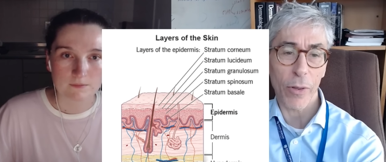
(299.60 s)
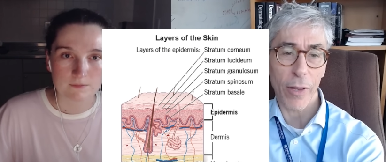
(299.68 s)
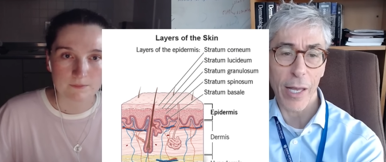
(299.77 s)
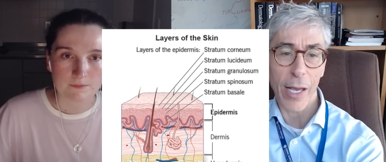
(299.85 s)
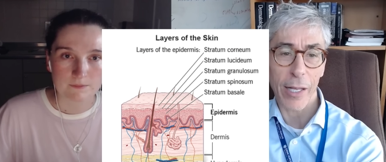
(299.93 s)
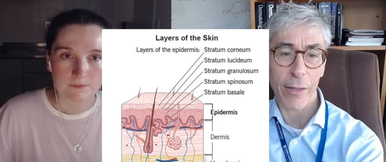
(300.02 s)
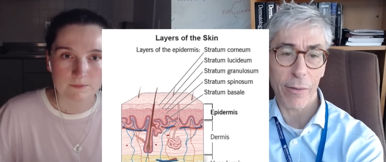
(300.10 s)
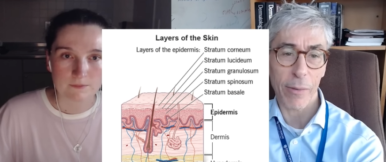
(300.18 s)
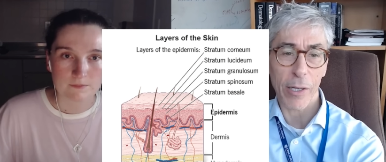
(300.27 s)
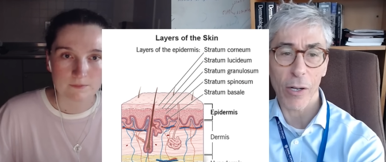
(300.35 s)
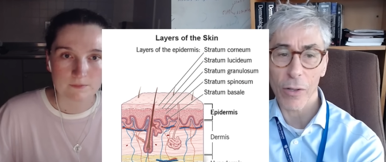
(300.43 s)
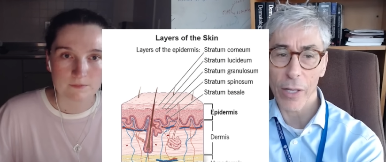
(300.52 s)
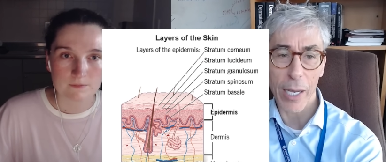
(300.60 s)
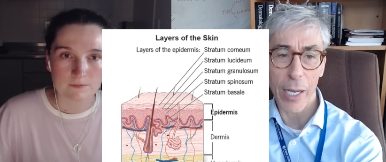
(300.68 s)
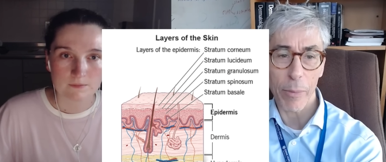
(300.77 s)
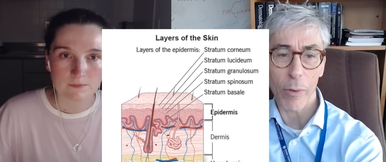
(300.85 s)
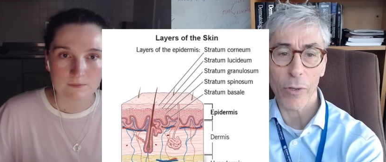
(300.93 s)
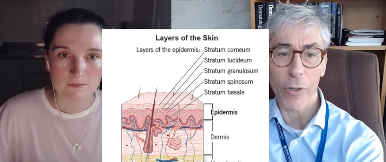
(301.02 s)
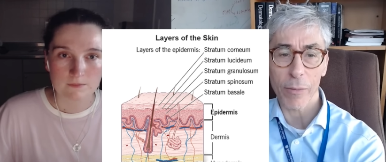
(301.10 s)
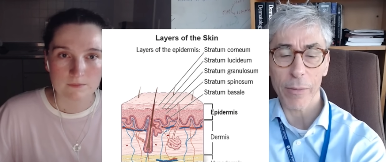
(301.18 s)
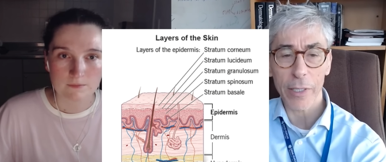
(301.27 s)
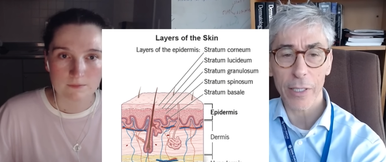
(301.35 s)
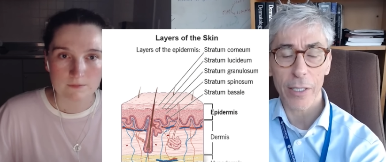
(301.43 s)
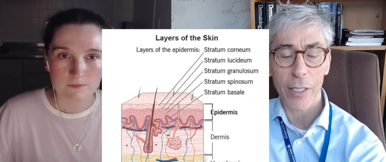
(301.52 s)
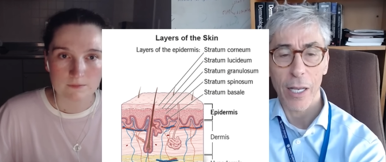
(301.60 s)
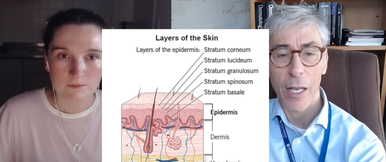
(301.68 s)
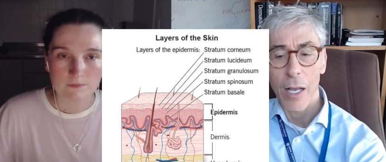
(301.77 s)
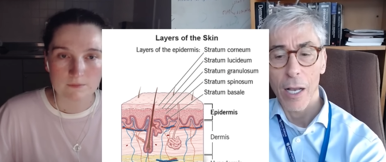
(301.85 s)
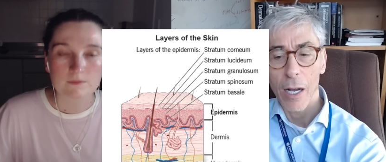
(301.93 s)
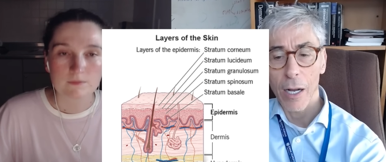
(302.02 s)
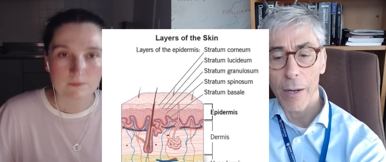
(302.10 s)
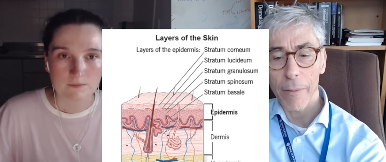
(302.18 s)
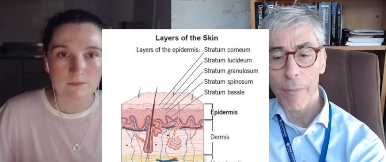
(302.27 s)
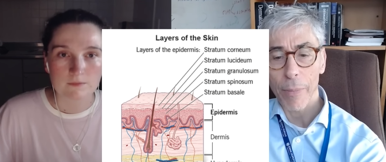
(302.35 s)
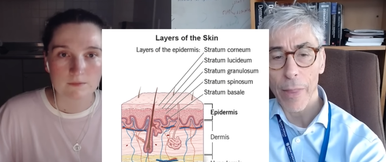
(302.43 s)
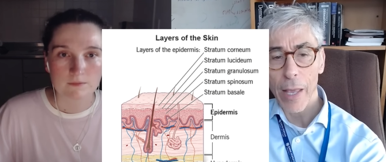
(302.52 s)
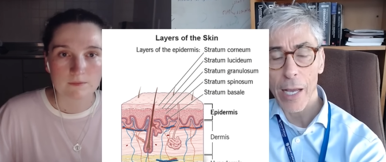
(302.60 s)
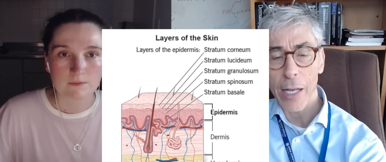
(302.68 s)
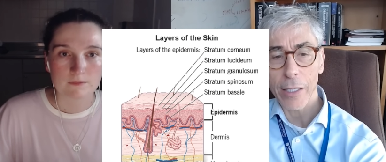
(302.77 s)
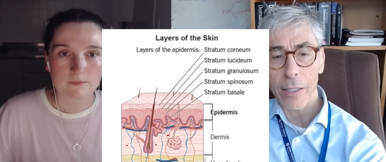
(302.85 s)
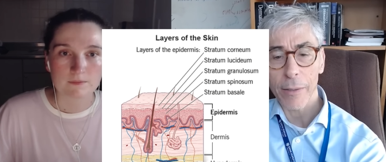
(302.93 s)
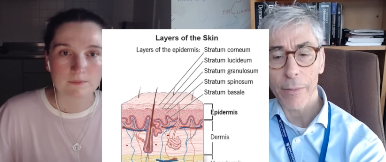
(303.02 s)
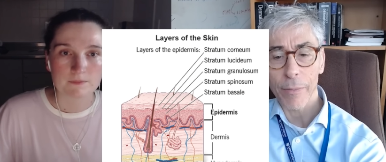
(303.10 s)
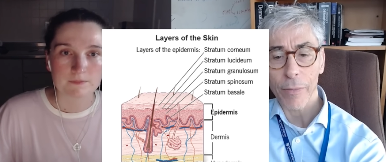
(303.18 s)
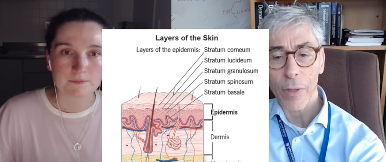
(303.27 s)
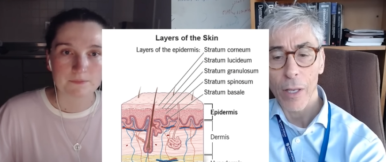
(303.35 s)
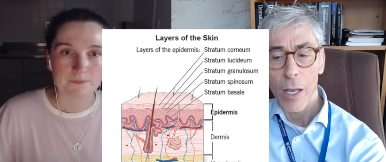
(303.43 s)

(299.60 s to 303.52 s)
Speaker 1: than that that we call the hypodermis. Um, and um,